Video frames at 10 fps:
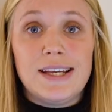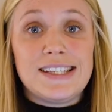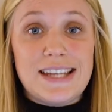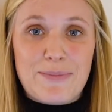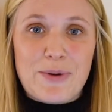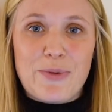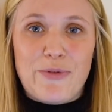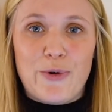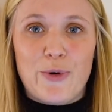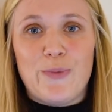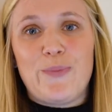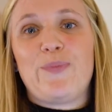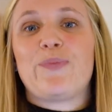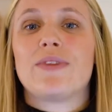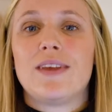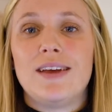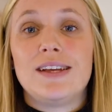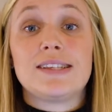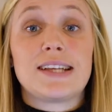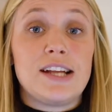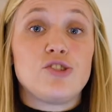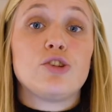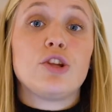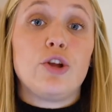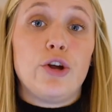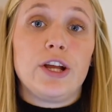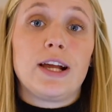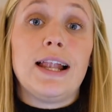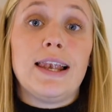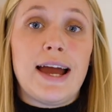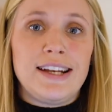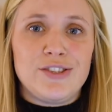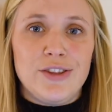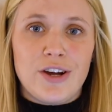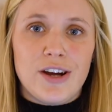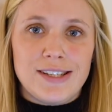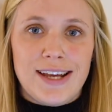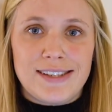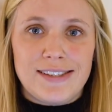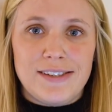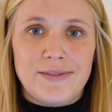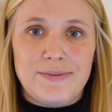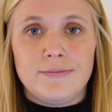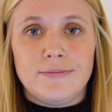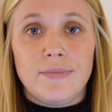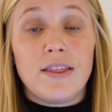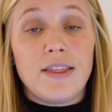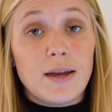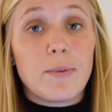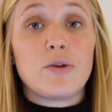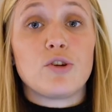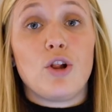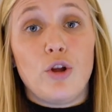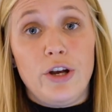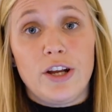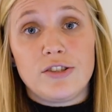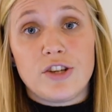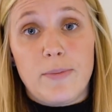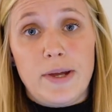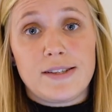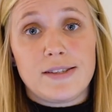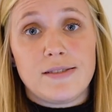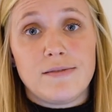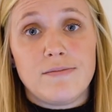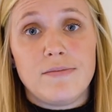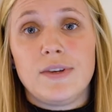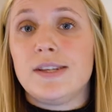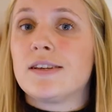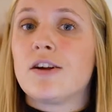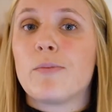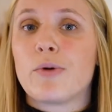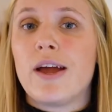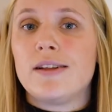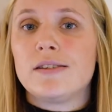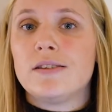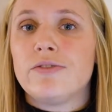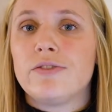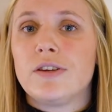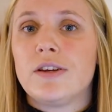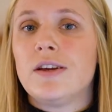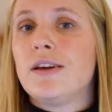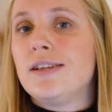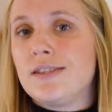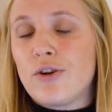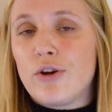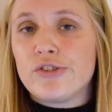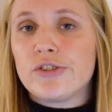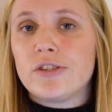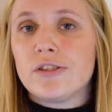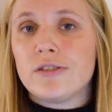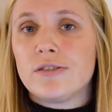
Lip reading: Step number 4, schedule the learning aligned to the context. Think about your learning topics. Is it comprehensive? Is it urgent?